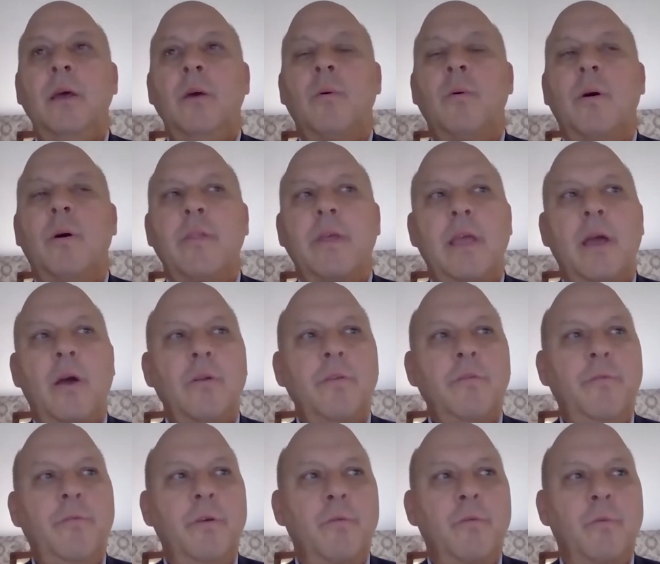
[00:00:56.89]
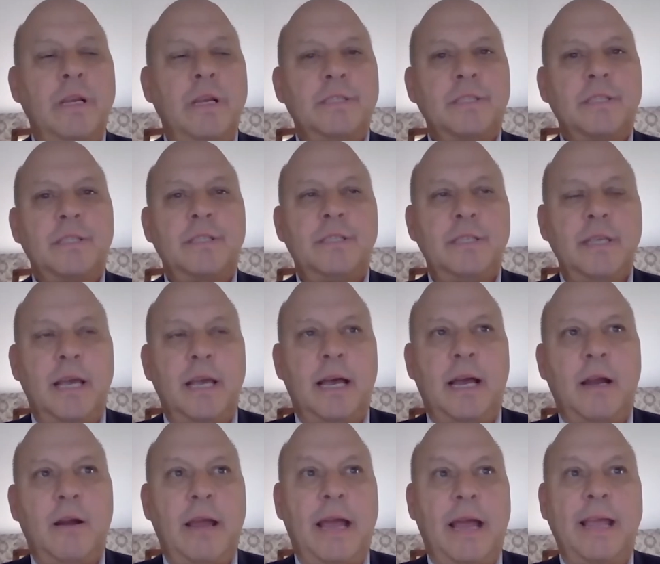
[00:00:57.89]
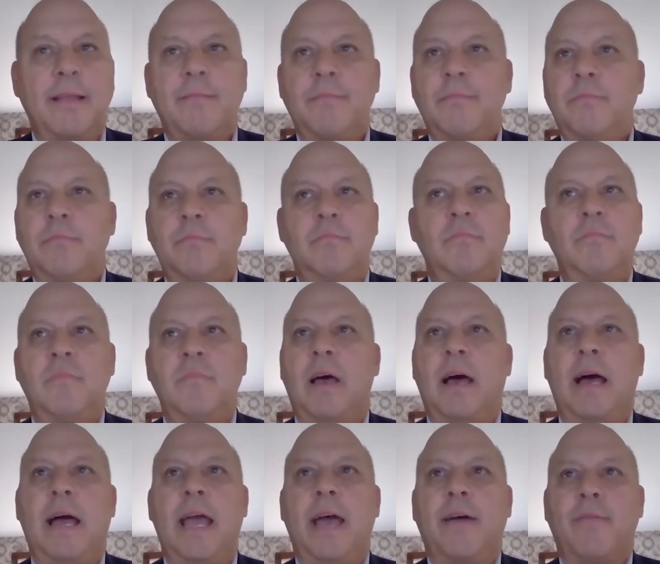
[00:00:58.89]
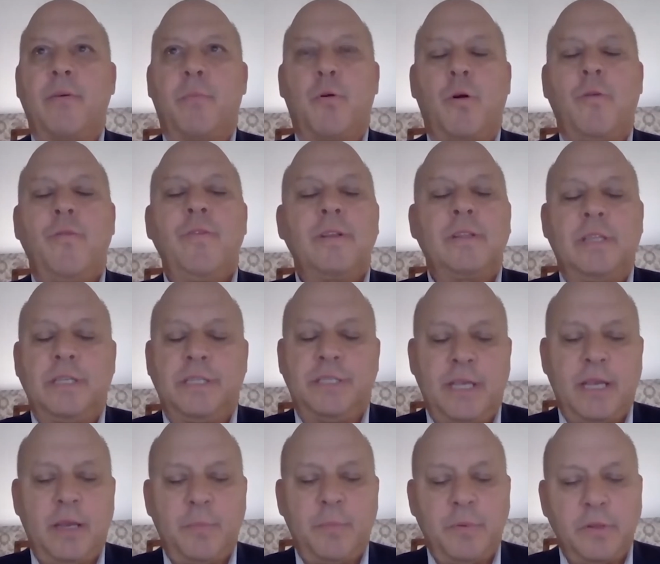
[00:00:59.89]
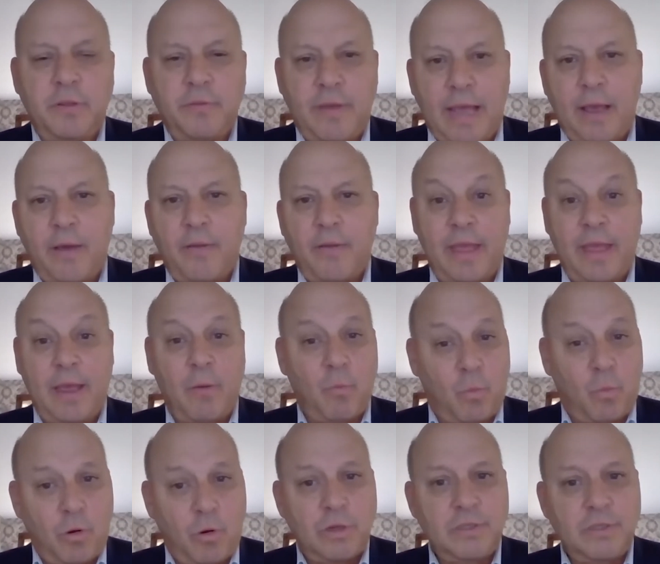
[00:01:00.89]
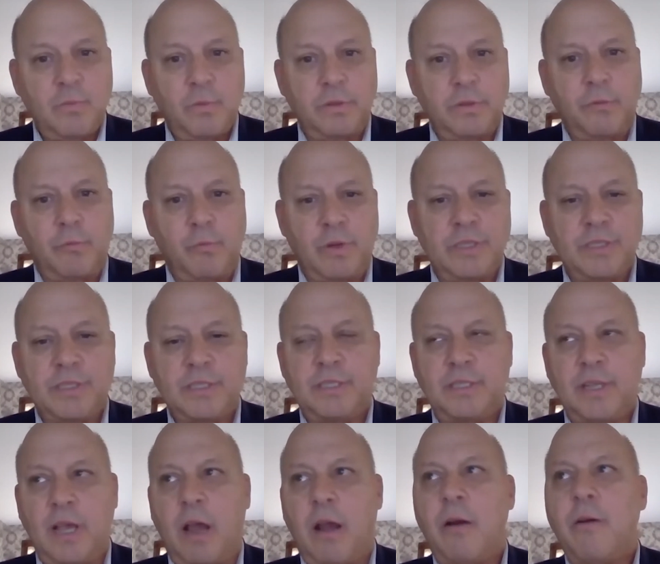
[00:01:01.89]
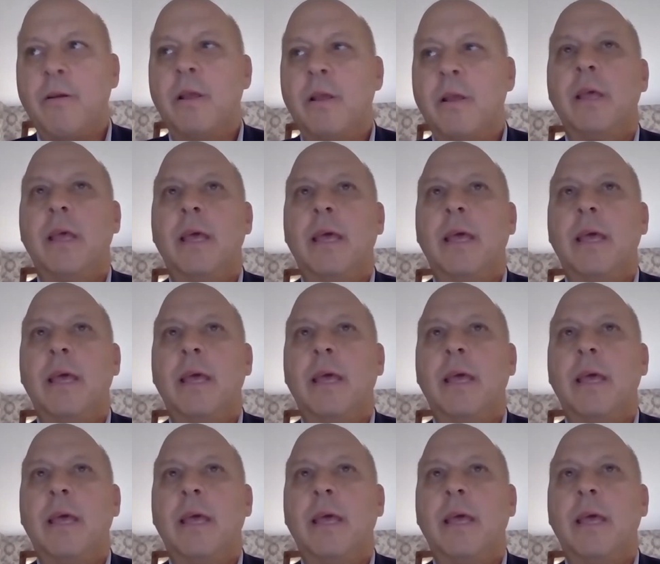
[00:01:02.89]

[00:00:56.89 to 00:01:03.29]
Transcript: Well, the counterfeit risks are, I have a perfect example of how that works, what the risks are.